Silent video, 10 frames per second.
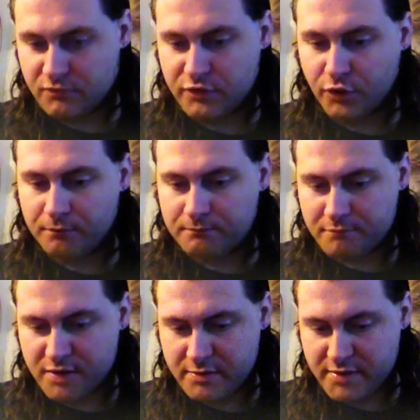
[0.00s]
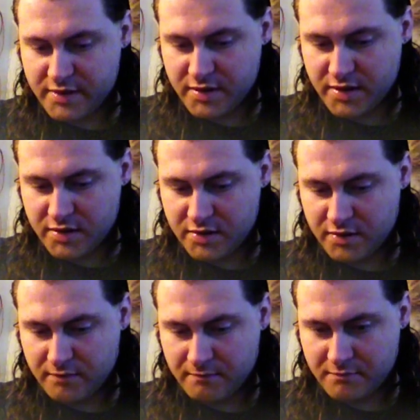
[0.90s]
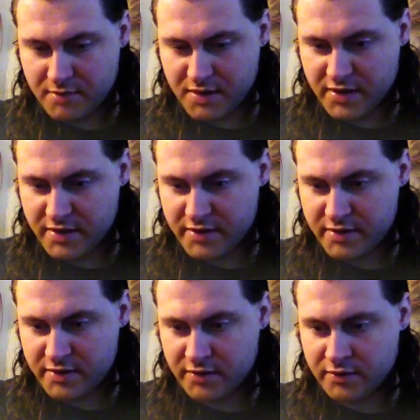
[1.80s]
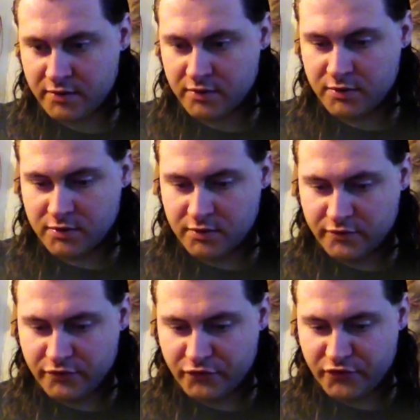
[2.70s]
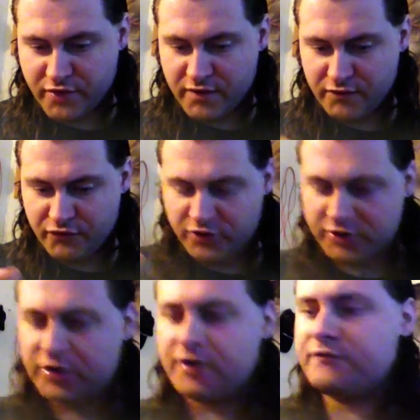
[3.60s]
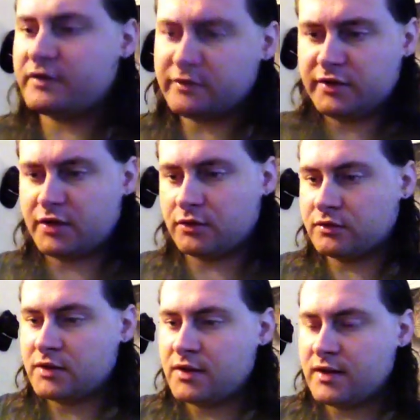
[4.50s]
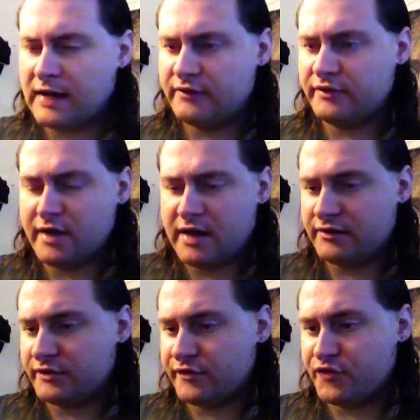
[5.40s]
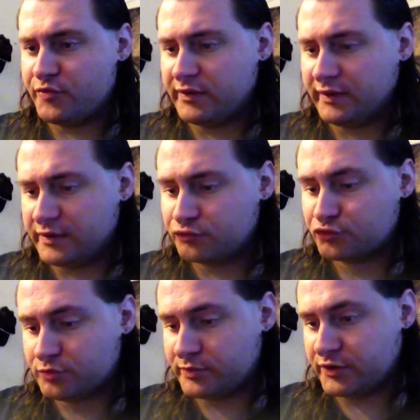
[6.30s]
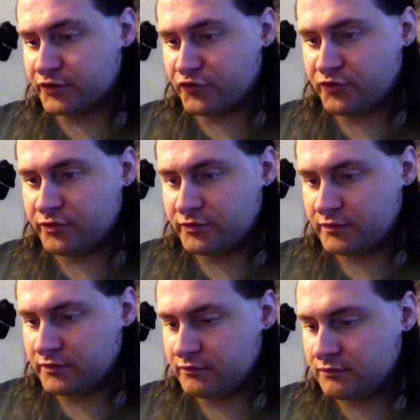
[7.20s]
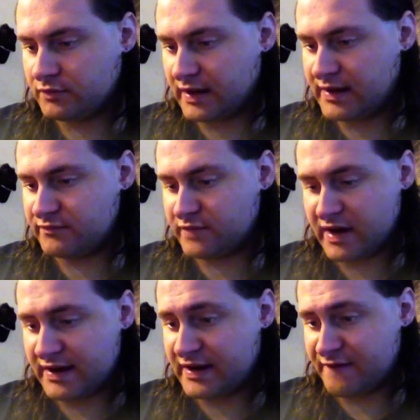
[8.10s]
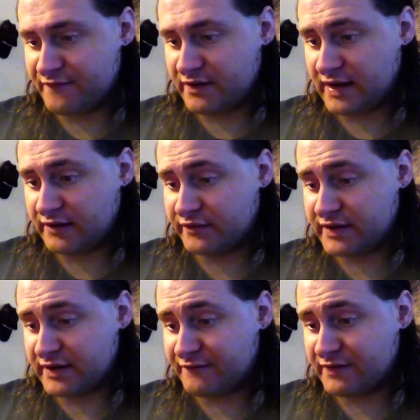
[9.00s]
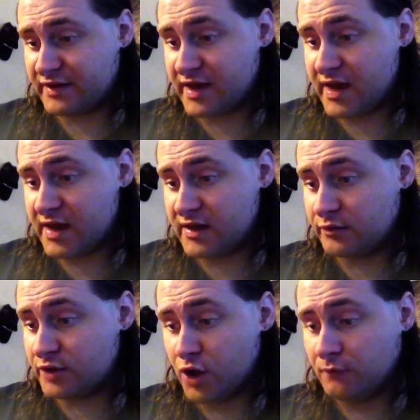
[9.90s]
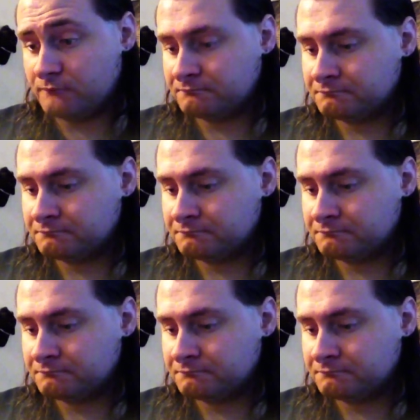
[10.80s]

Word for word: Nope, maybe in my saved archive? I don't know. I don't know. I don't know. There's been a lot of rumors. I yeah, I can't find. It. I don't think I can find it anywhere. Nope.